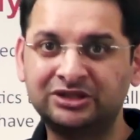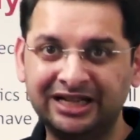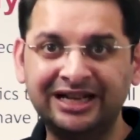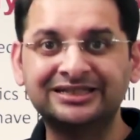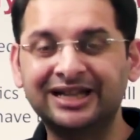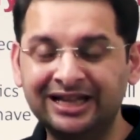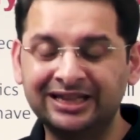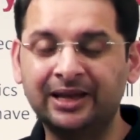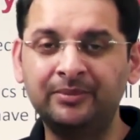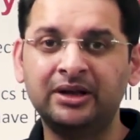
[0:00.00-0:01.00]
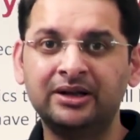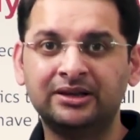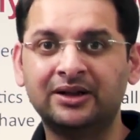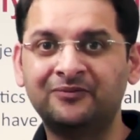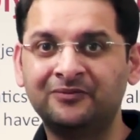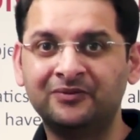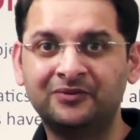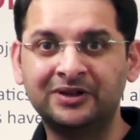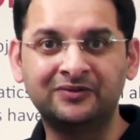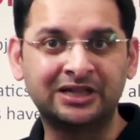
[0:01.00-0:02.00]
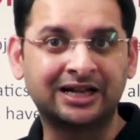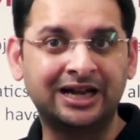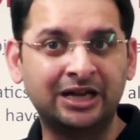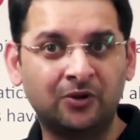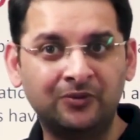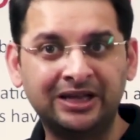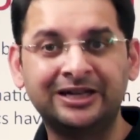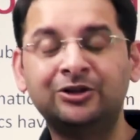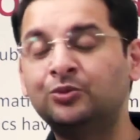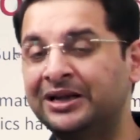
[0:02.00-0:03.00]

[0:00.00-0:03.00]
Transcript: change in them. With the kind of way they do